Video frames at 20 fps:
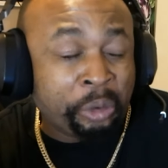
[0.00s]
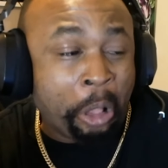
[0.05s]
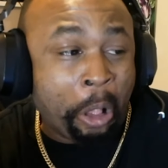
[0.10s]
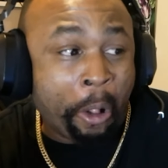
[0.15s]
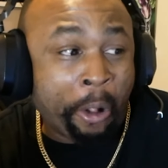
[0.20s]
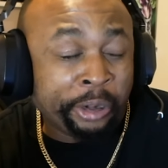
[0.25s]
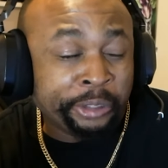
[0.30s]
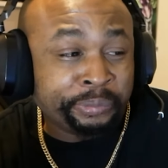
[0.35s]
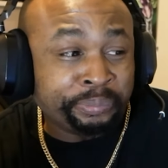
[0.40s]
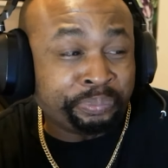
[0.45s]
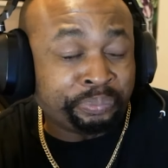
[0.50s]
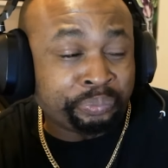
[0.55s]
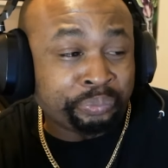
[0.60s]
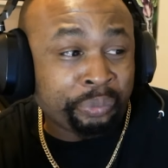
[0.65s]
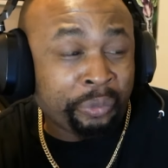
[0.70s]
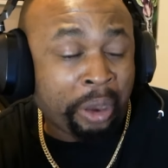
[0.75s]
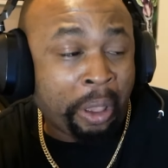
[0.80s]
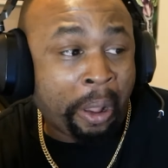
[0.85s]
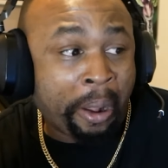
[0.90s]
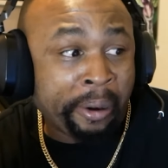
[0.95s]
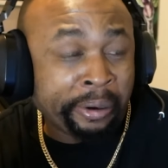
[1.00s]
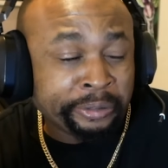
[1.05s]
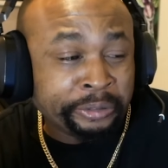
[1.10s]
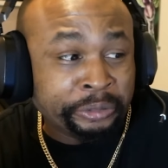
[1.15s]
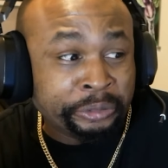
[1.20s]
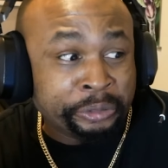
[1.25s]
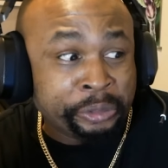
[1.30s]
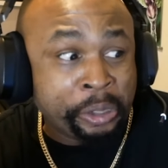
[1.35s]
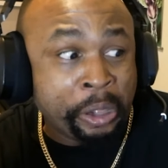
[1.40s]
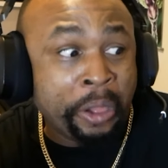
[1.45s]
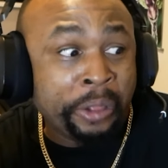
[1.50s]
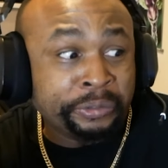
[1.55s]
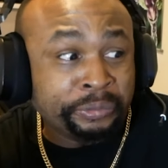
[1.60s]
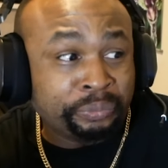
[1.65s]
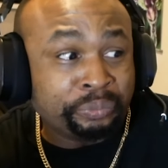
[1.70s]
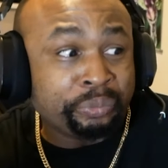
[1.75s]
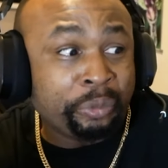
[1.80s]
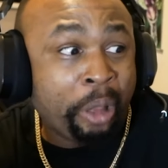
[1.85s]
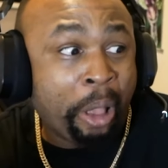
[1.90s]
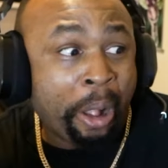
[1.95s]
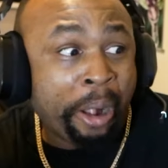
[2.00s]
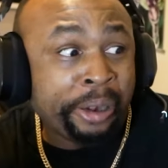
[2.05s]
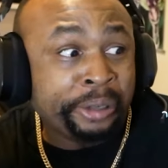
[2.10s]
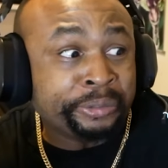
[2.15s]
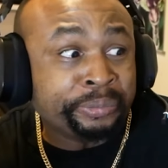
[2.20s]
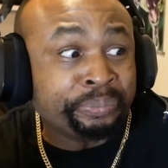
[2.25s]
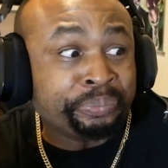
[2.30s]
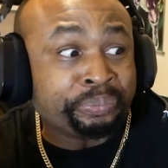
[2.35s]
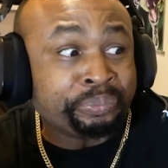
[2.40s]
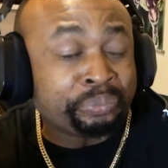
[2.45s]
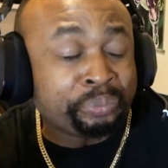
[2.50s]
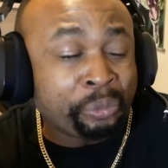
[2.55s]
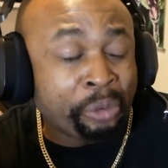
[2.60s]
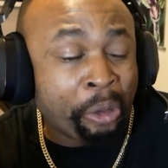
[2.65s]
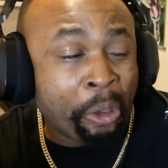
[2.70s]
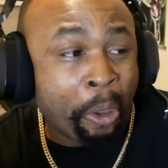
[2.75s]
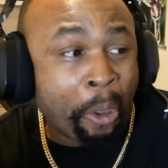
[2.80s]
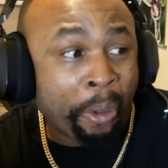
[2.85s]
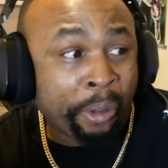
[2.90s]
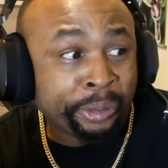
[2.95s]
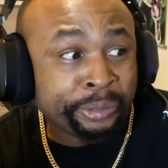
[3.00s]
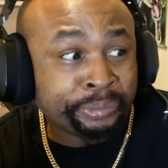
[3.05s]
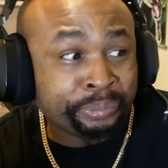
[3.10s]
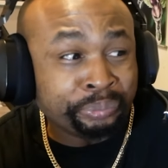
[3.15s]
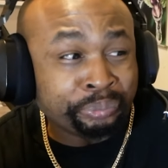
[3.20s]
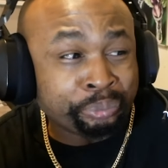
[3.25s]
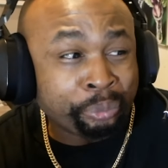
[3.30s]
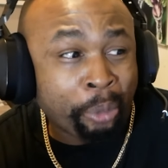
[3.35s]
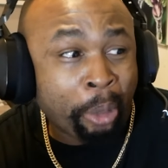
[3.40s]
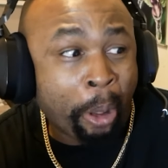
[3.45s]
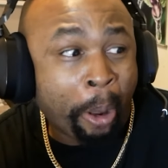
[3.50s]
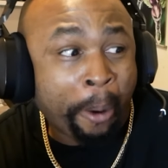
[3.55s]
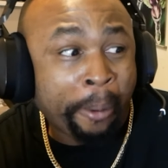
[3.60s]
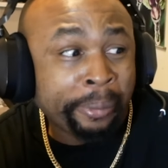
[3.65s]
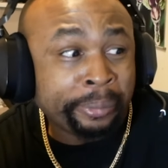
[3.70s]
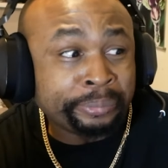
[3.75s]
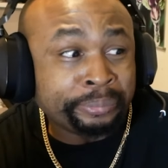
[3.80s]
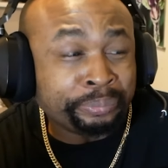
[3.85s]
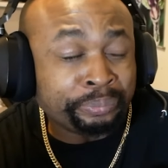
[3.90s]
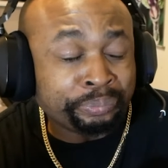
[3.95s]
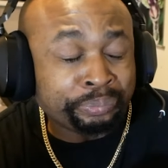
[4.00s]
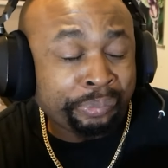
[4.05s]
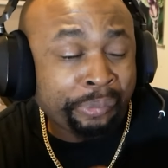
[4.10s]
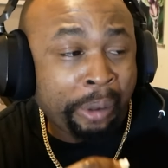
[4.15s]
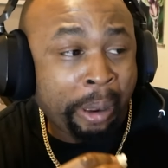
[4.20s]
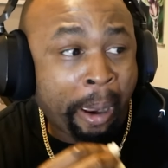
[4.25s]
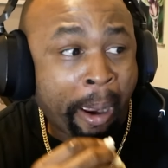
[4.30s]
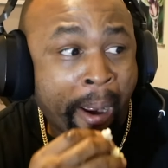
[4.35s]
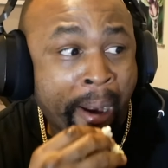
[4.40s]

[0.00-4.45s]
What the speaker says: So we all see that. That is a full body apparition.